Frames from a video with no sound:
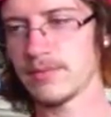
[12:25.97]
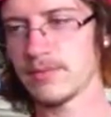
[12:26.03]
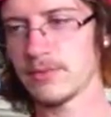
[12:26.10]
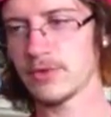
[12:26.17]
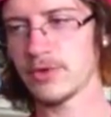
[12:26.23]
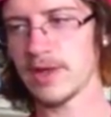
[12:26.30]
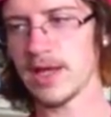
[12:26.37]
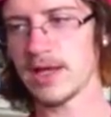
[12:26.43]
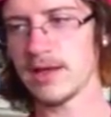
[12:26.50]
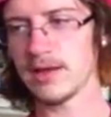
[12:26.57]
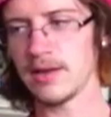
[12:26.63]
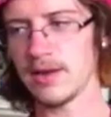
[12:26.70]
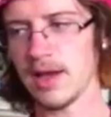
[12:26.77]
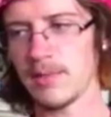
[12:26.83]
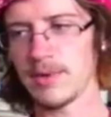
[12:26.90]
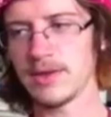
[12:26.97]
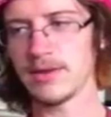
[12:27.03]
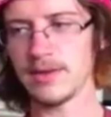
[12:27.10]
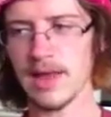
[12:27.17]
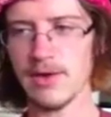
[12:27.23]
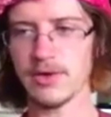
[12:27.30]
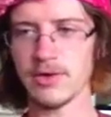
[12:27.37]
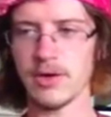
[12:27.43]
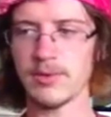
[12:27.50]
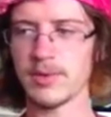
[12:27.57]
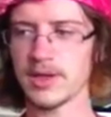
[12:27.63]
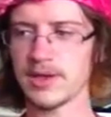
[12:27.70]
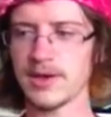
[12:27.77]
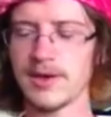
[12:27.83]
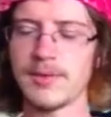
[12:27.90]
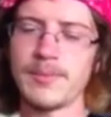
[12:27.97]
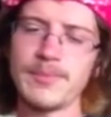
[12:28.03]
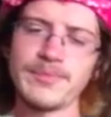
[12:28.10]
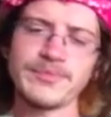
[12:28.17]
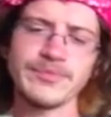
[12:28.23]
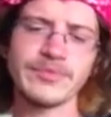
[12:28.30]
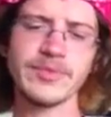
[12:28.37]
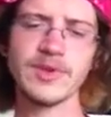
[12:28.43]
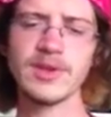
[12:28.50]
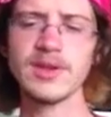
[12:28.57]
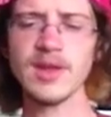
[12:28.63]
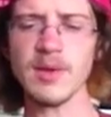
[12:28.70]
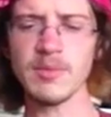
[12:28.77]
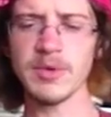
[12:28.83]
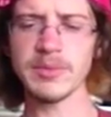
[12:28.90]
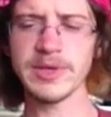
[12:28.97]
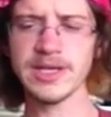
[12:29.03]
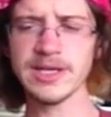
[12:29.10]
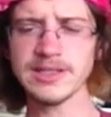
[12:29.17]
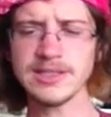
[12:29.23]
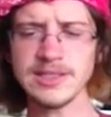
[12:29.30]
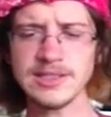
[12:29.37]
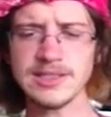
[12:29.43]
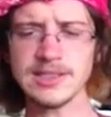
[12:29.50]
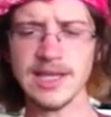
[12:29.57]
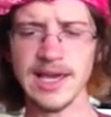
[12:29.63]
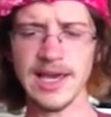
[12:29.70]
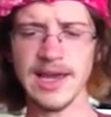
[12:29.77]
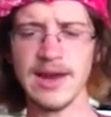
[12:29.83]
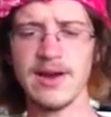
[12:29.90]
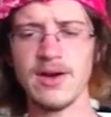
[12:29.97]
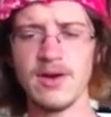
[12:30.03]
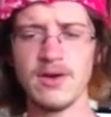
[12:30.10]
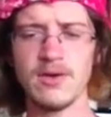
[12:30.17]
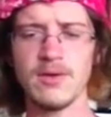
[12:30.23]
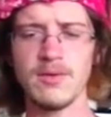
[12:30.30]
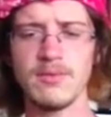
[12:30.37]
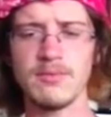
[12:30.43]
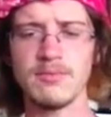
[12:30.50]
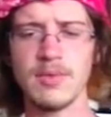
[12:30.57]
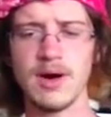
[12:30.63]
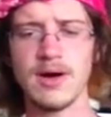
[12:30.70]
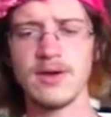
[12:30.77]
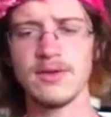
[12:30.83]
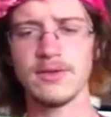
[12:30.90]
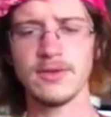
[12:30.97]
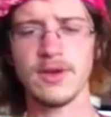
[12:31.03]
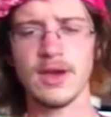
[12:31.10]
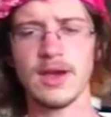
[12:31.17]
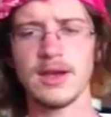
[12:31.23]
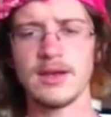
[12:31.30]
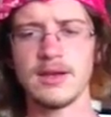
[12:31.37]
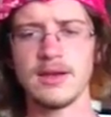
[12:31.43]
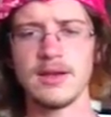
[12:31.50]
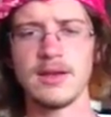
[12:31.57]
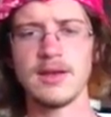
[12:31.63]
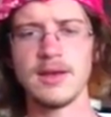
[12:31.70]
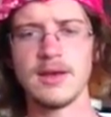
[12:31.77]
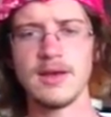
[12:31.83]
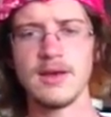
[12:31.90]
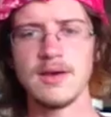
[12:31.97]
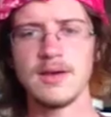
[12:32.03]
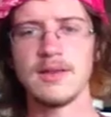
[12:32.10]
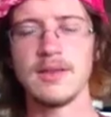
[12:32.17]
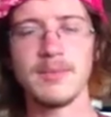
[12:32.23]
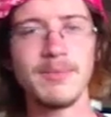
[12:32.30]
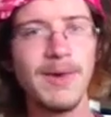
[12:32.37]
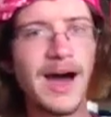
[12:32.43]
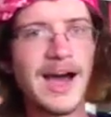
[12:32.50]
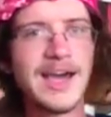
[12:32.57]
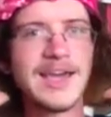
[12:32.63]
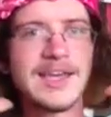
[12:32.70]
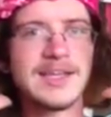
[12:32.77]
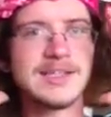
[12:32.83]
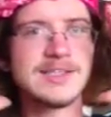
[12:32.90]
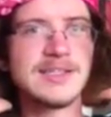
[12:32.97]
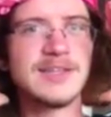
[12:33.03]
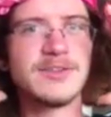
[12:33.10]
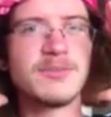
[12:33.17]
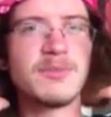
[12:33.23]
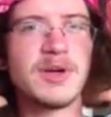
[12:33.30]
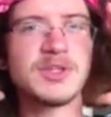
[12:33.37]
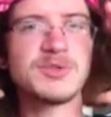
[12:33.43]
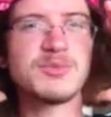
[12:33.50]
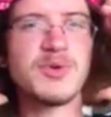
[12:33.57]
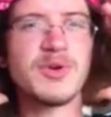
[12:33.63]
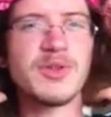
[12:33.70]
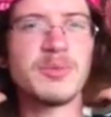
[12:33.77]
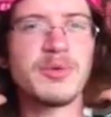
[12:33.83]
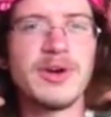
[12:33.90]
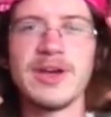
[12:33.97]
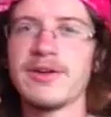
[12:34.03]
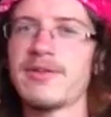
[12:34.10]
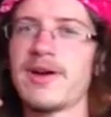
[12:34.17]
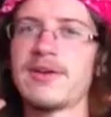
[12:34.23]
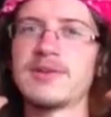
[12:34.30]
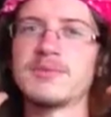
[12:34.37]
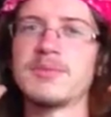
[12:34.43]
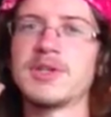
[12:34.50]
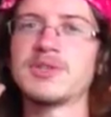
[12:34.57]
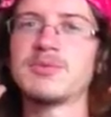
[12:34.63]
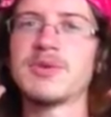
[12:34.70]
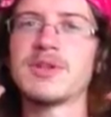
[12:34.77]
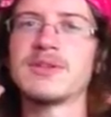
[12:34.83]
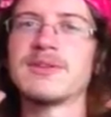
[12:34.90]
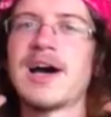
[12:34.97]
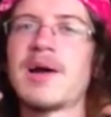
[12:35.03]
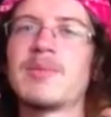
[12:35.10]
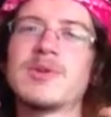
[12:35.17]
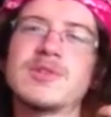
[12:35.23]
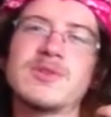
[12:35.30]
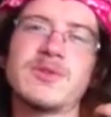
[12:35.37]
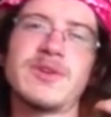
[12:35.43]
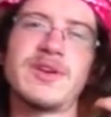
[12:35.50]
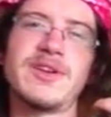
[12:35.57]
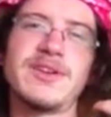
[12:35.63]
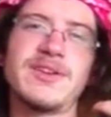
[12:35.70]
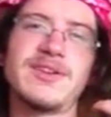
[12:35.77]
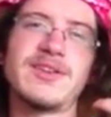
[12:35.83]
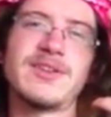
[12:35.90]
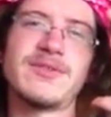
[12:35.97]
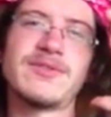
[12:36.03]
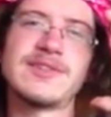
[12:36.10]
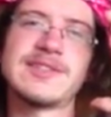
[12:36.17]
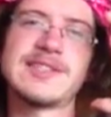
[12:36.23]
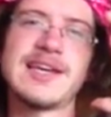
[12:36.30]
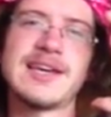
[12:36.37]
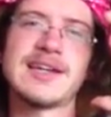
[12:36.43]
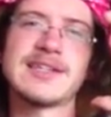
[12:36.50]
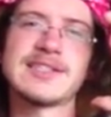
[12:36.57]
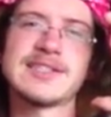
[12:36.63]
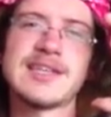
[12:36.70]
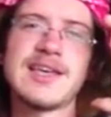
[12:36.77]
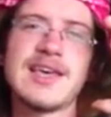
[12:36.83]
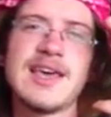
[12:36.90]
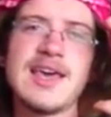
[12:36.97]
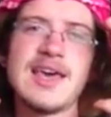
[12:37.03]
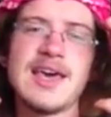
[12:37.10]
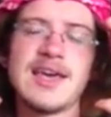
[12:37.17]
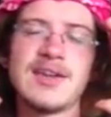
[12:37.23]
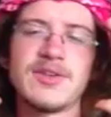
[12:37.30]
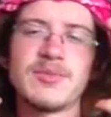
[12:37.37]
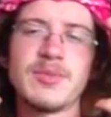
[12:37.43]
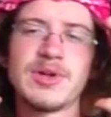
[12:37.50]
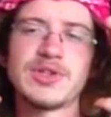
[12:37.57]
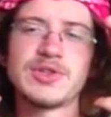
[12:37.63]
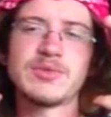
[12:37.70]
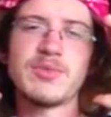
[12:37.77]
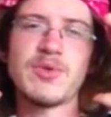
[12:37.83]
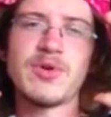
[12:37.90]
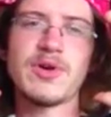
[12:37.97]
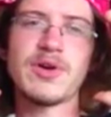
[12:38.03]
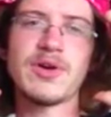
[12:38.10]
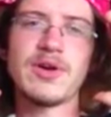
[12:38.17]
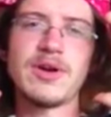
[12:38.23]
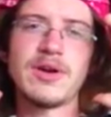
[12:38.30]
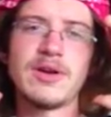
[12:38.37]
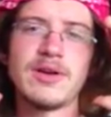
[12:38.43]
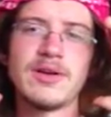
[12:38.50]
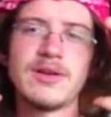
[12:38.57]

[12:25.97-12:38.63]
so that, I mean, that would all be good. But because it's an air Mars sign, the mind is much more the playground, much more the laboratory, you know, for sex, and is much more,